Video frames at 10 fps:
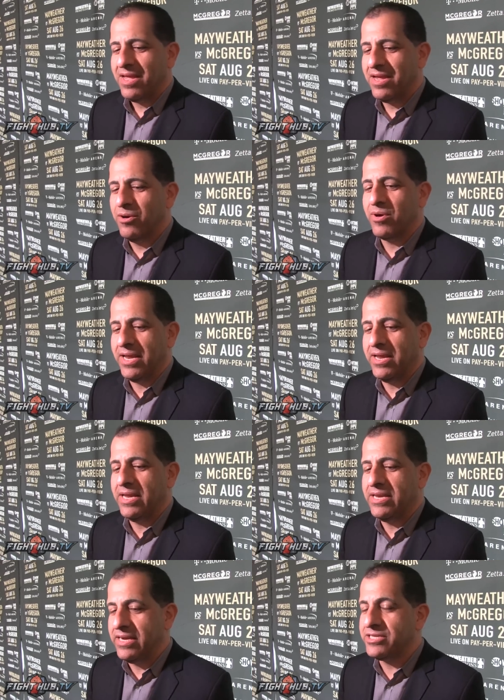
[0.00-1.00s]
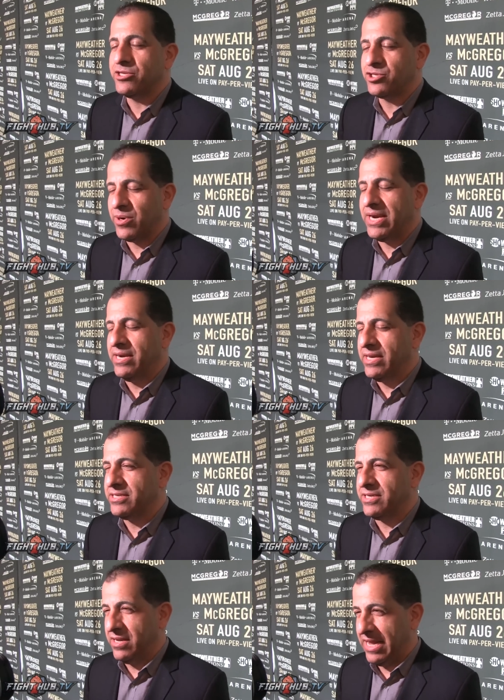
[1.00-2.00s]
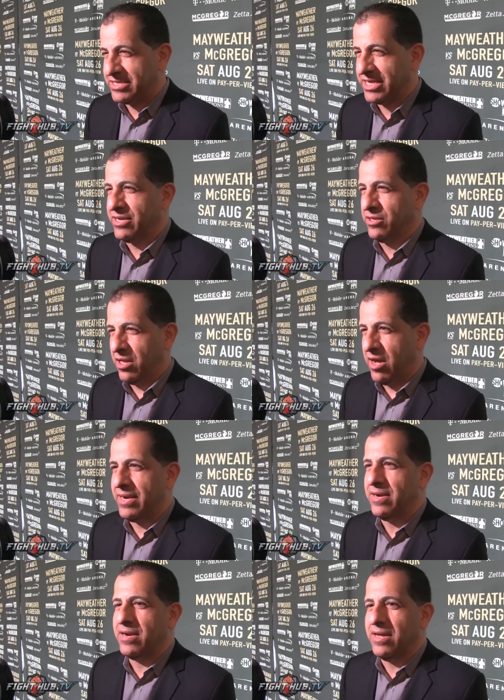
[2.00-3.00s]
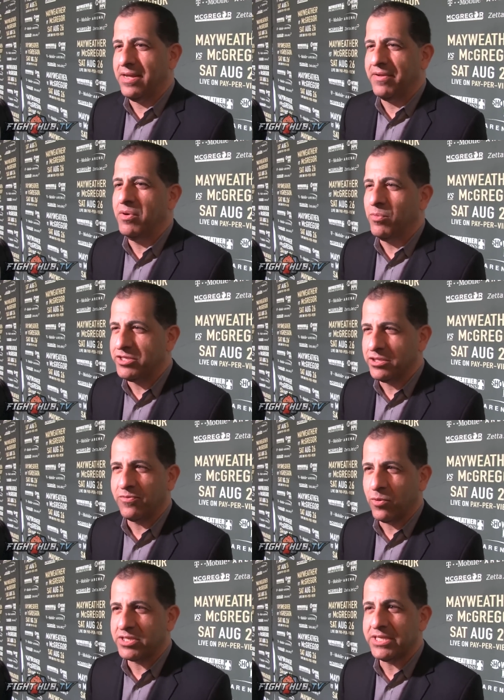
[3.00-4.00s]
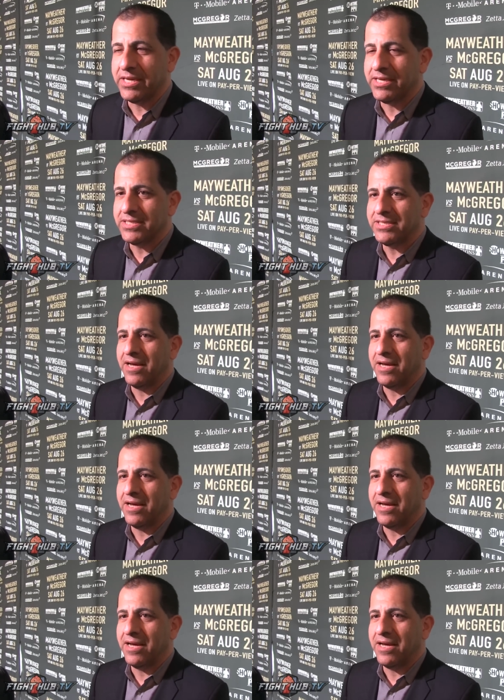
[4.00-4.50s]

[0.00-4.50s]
You know, it is a strain. It is asking a lot, even with just four cities.